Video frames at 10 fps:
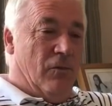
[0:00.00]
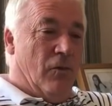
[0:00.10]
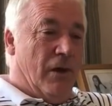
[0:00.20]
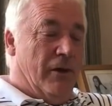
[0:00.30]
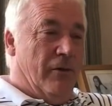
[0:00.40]

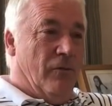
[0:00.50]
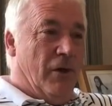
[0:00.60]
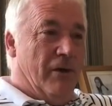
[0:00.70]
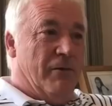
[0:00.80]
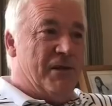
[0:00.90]

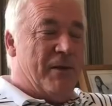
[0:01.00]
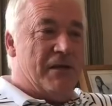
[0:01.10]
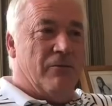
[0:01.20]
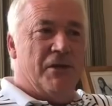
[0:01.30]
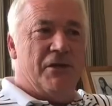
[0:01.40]
One
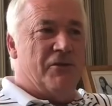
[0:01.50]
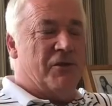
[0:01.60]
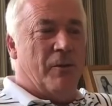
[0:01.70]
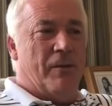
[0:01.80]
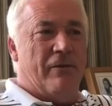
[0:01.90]
special which used
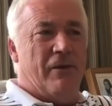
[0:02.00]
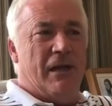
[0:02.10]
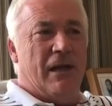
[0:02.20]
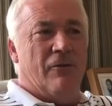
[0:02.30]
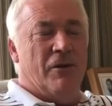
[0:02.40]
to come up every
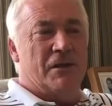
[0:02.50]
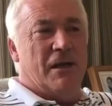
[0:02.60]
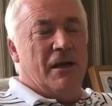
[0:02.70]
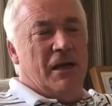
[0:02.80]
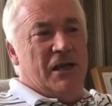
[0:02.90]
year was
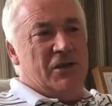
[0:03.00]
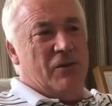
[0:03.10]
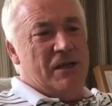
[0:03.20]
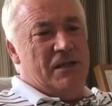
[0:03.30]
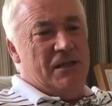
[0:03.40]

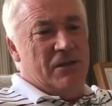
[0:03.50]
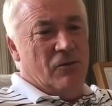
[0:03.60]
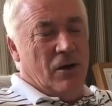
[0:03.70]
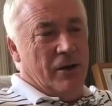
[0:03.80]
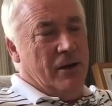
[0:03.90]

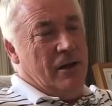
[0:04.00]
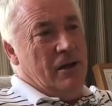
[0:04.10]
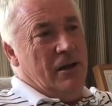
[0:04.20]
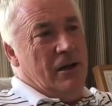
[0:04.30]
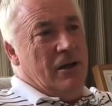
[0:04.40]
20-1.
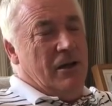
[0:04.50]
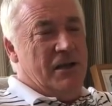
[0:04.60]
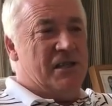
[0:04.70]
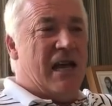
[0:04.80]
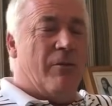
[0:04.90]

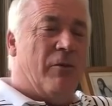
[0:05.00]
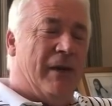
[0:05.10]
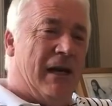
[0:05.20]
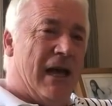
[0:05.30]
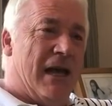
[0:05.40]
Osama
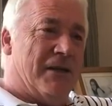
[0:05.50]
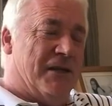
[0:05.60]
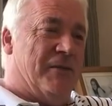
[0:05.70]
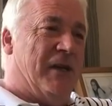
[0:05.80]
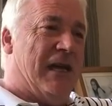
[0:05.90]
bin
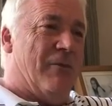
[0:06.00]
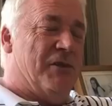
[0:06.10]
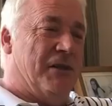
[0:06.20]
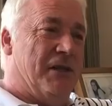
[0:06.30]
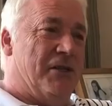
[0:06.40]
Laden to be
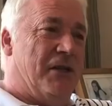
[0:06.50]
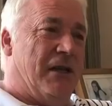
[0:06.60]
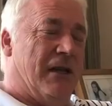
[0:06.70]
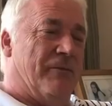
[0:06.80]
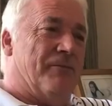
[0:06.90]
captured this
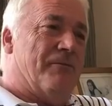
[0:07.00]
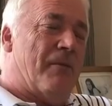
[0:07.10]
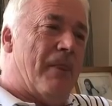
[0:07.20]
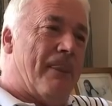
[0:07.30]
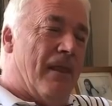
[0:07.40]
year.
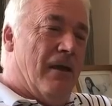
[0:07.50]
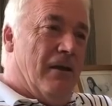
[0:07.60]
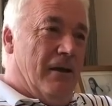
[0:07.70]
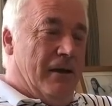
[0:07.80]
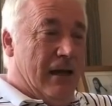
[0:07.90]

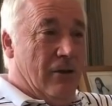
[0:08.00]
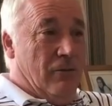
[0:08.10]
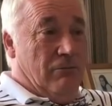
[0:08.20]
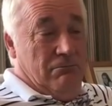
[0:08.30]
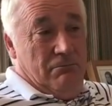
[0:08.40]

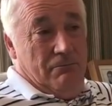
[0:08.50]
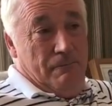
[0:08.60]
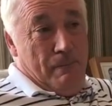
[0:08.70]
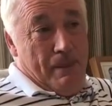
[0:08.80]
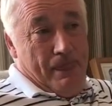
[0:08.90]
Now,
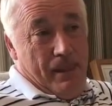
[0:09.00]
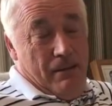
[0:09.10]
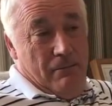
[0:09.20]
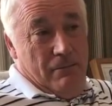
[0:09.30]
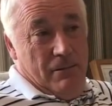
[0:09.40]

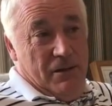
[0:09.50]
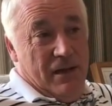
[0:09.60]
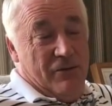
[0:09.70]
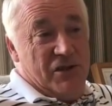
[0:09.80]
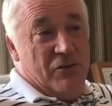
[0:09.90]

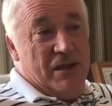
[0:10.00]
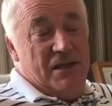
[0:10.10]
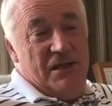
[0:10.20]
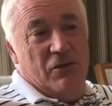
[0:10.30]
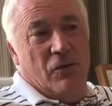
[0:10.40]
that was
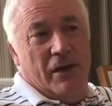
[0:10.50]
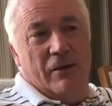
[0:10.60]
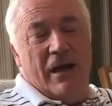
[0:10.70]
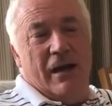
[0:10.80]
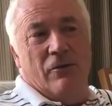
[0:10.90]
20-1
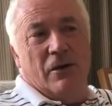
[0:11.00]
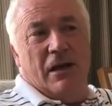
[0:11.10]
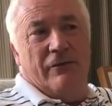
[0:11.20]
in any one